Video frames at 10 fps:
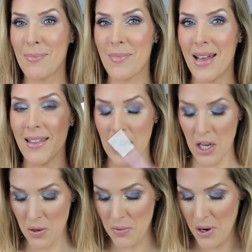them and
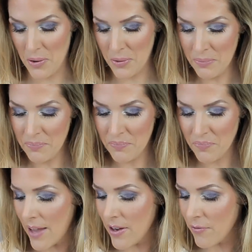letting you know.
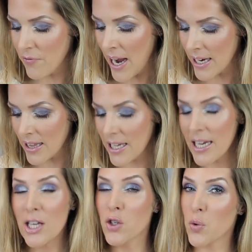And then
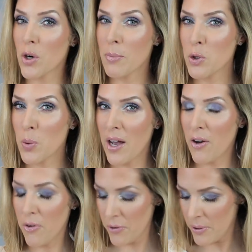finally, in drawer number
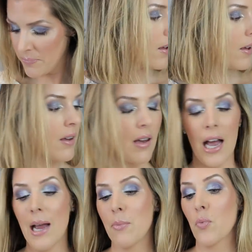12,
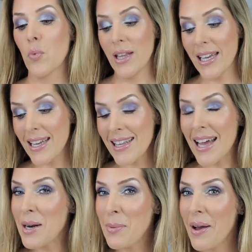I'm really
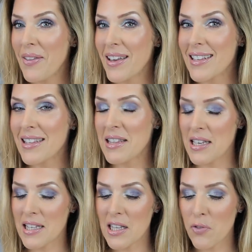excited about this.
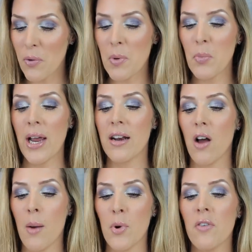This is from the brand
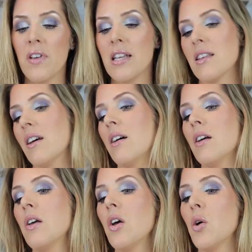Omorovicza,
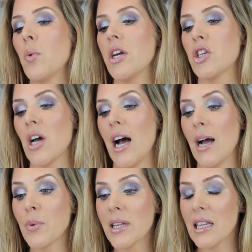which I
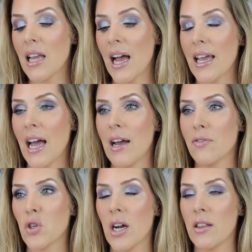really like. I
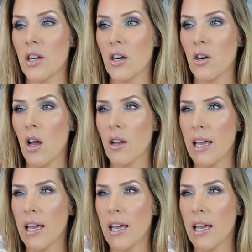have tried their